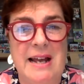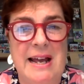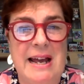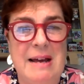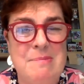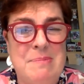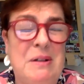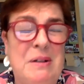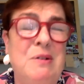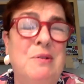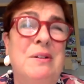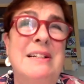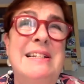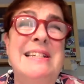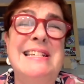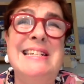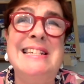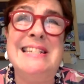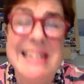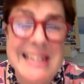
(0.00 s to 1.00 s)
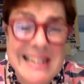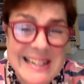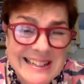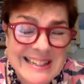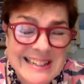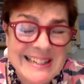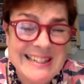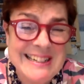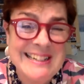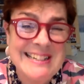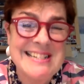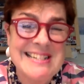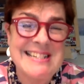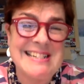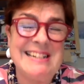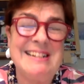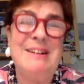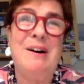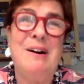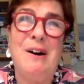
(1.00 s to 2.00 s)
But you can see that
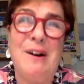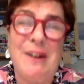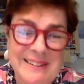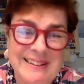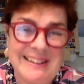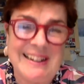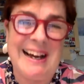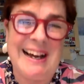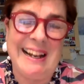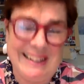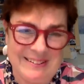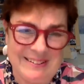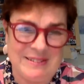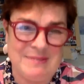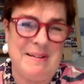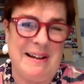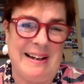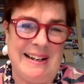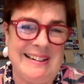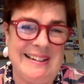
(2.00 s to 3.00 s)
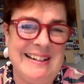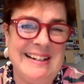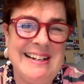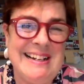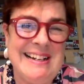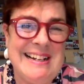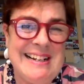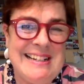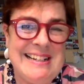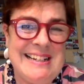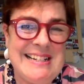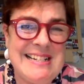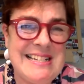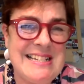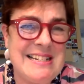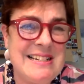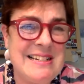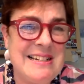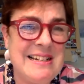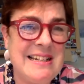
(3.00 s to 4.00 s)
it's a hot iron, man. There
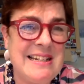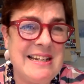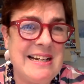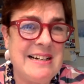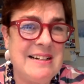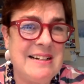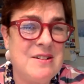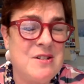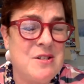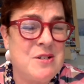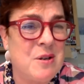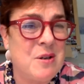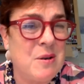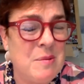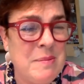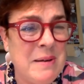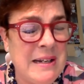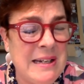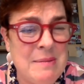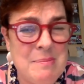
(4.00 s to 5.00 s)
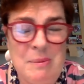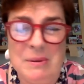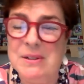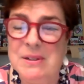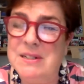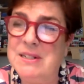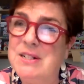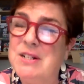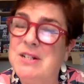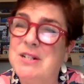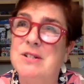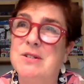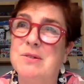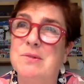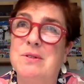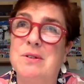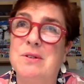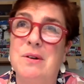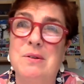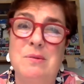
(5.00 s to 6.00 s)
are so many politicians
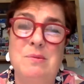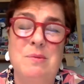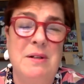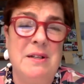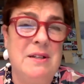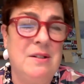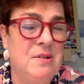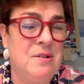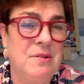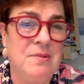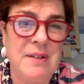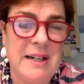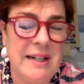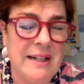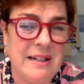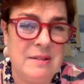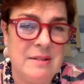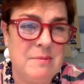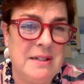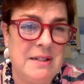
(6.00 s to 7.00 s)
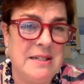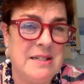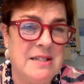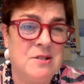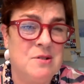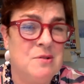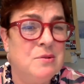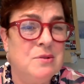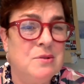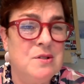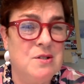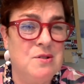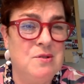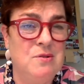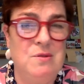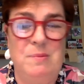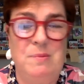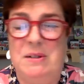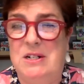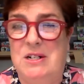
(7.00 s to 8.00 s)
who don't want the curriculum in schools
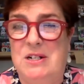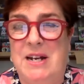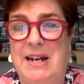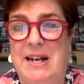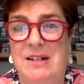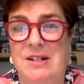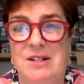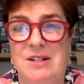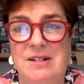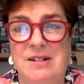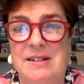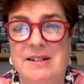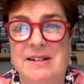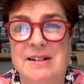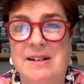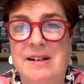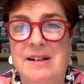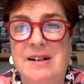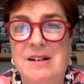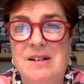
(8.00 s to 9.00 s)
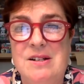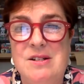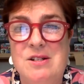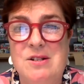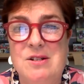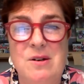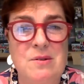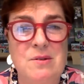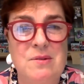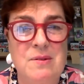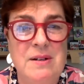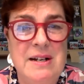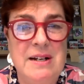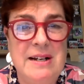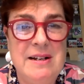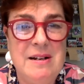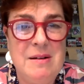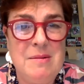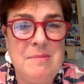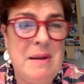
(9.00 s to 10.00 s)
to be changed. So
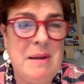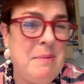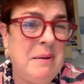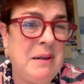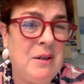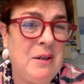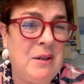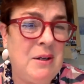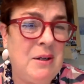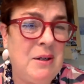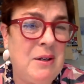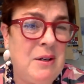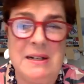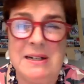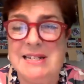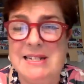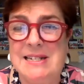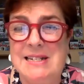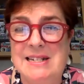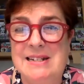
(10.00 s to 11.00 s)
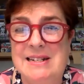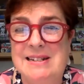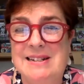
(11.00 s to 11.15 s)
maybe Kubrick is